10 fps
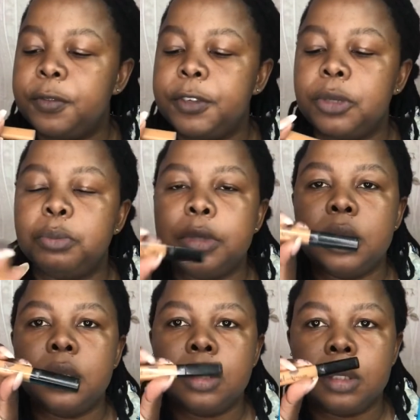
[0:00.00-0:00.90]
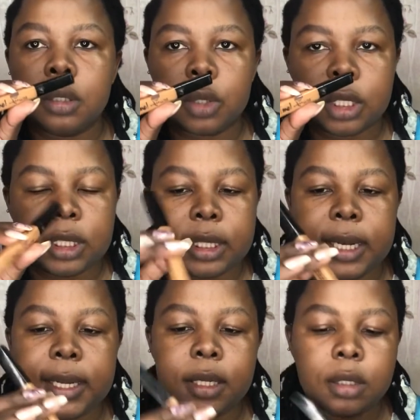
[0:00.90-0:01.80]
Fit Me
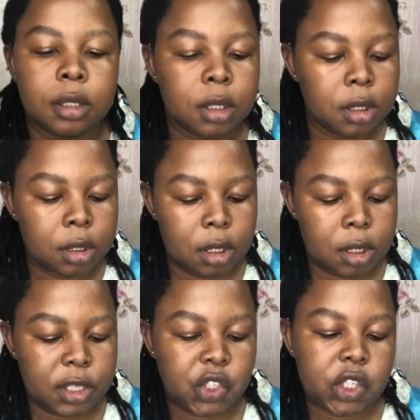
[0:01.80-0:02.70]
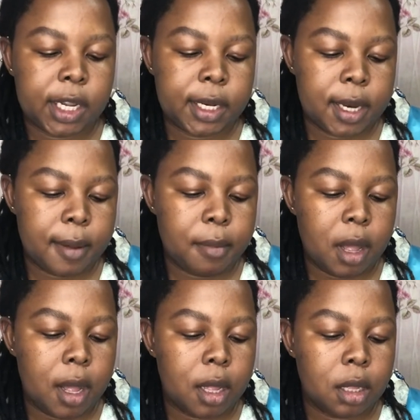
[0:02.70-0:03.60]
concealer in the shade
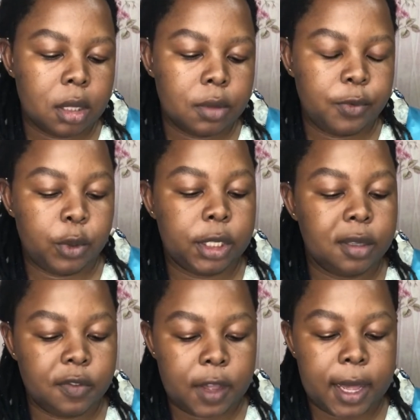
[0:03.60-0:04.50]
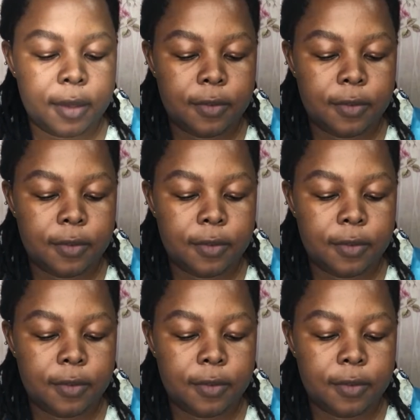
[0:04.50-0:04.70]
number 45.